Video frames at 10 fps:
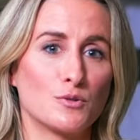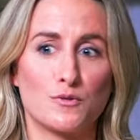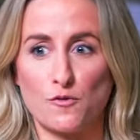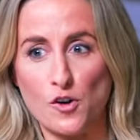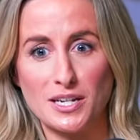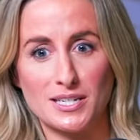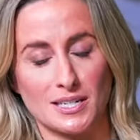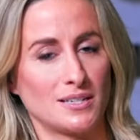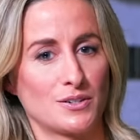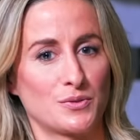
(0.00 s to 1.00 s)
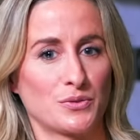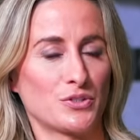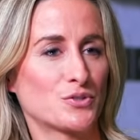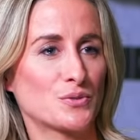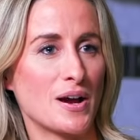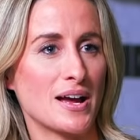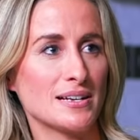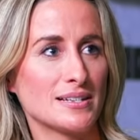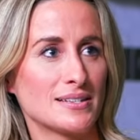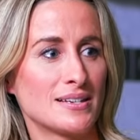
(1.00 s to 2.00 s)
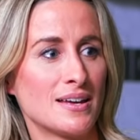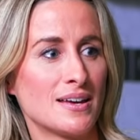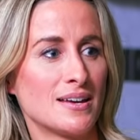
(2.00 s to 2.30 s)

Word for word: or frightened or stressed.